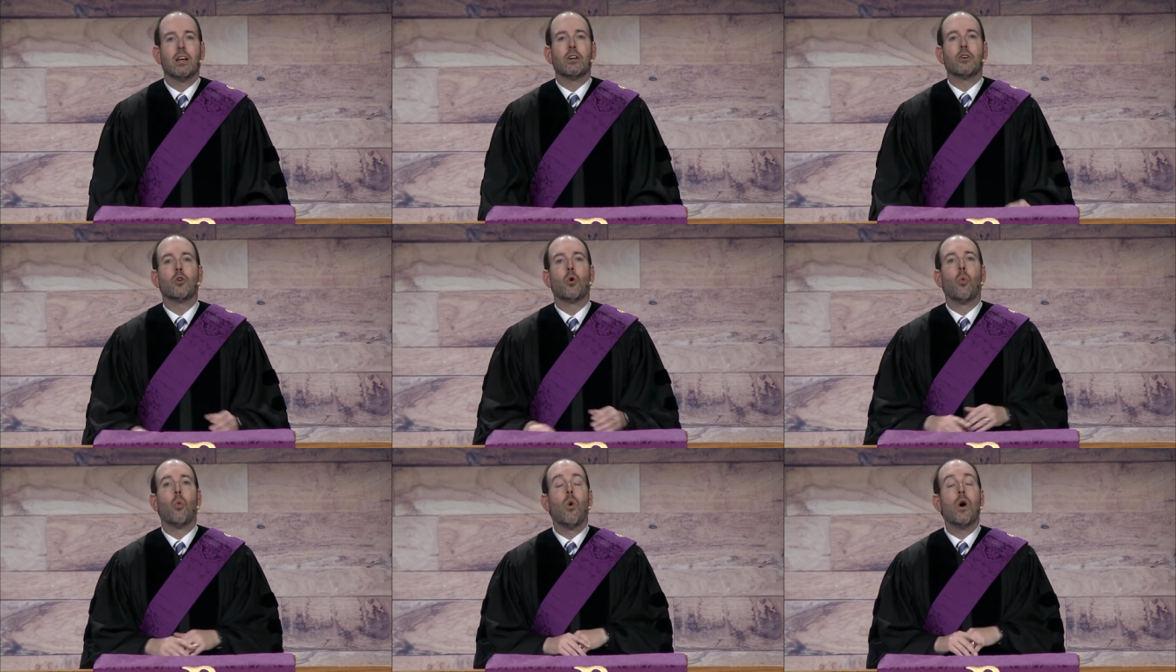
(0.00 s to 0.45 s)

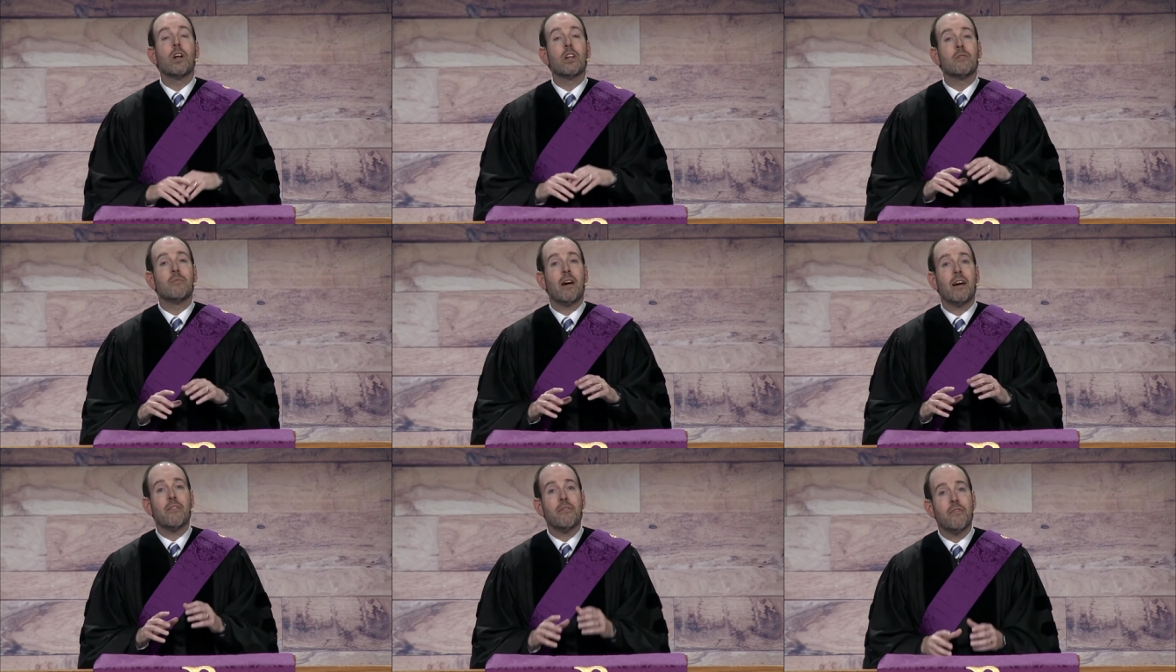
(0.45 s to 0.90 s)
You know, one
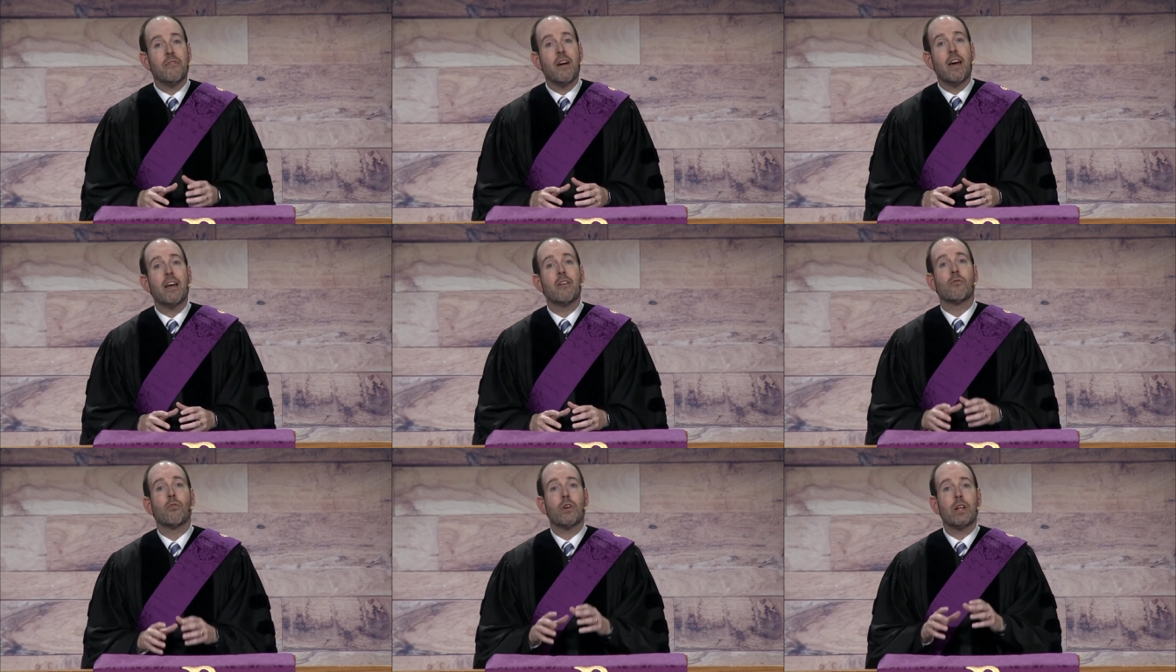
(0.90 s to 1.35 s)
of my
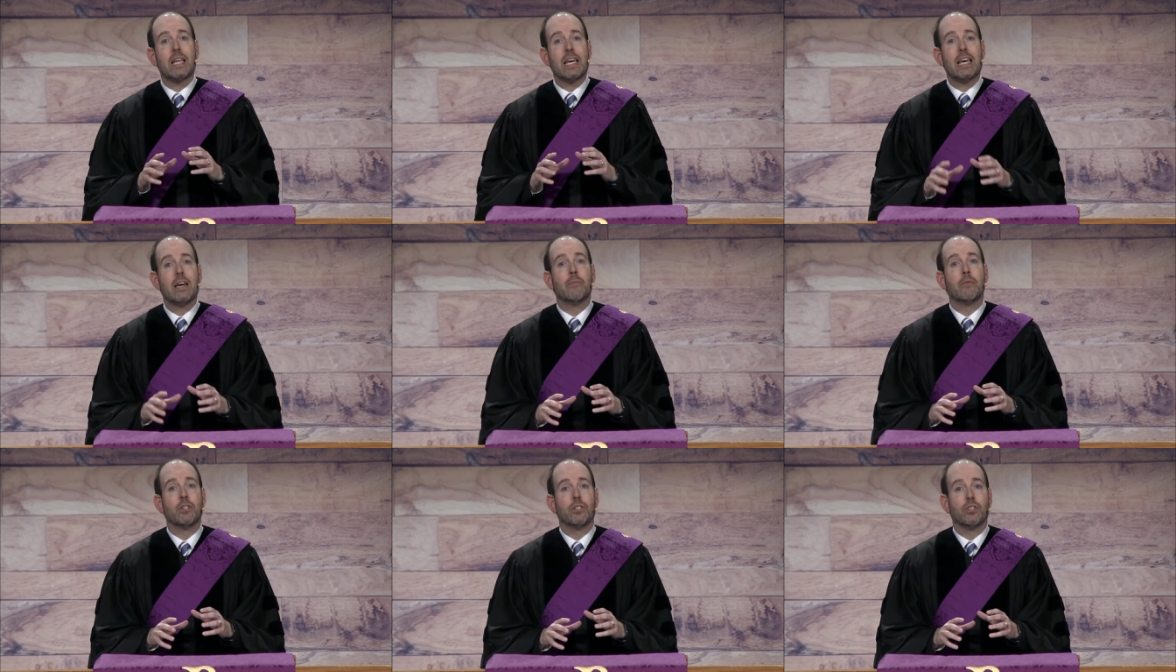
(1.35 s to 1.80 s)
favorite
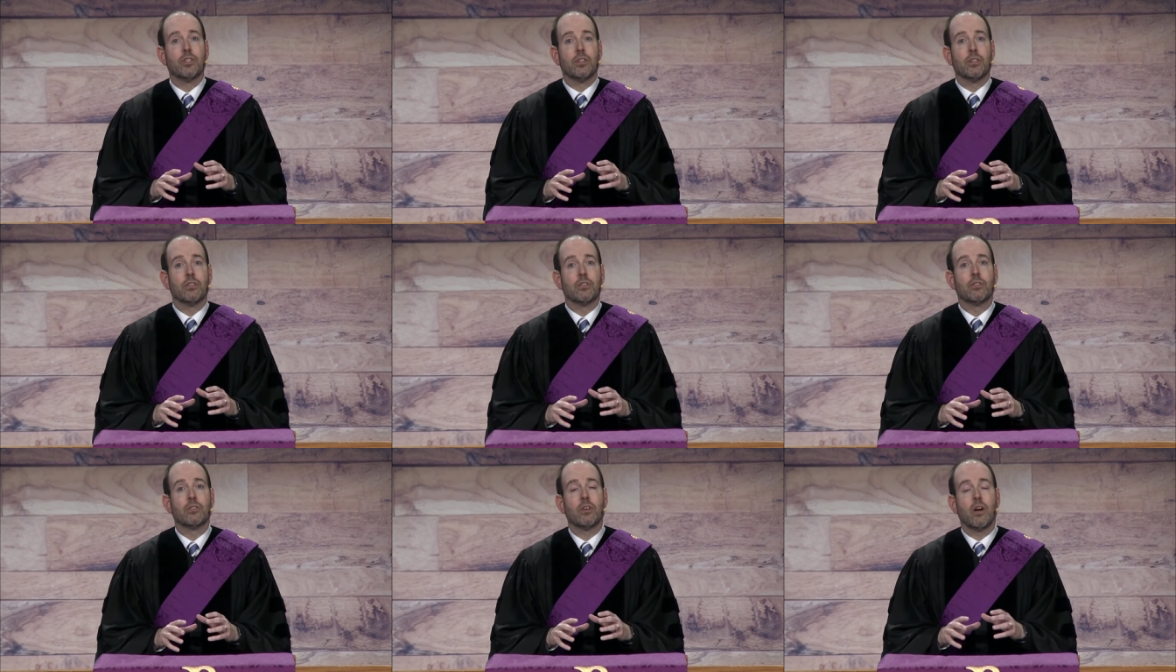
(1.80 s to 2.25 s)

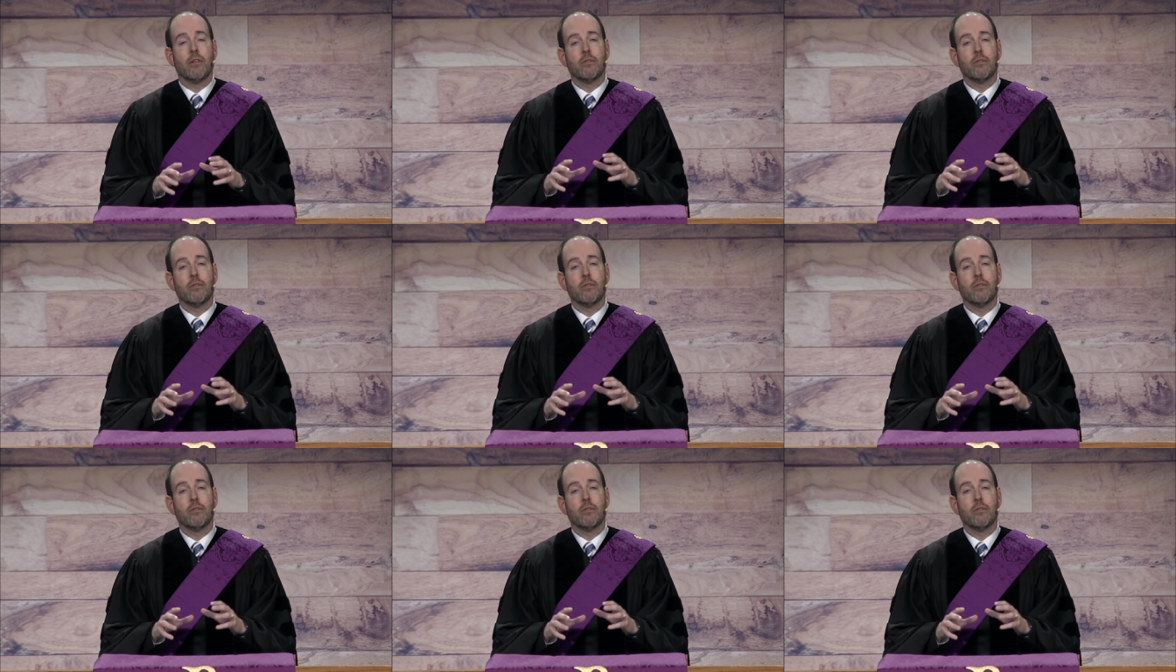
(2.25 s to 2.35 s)
images